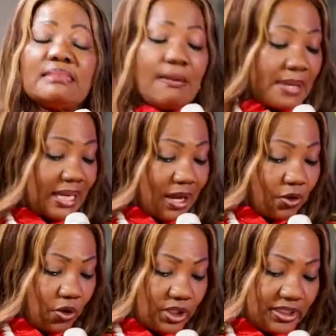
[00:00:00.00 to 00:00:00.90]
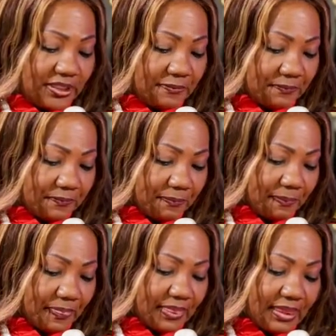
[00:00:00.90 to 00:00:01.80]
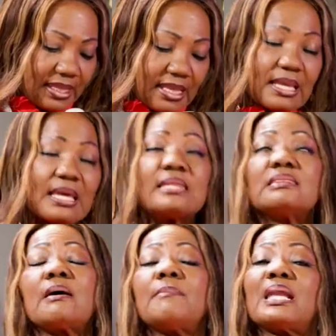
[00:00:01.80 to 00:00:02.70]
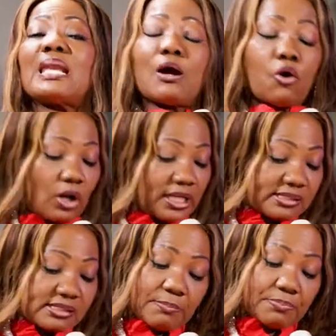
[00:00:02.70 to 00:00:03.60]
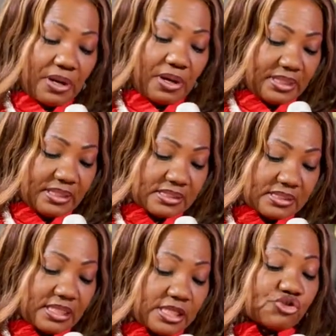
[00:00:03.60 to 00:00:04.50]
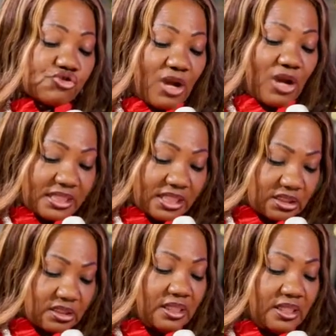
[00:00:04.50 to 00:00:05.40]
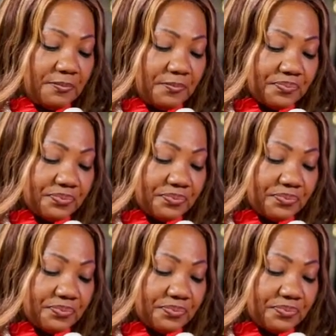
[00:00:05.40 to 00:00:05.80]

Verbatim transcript: The melancholy. The melancholy temperament is traditionally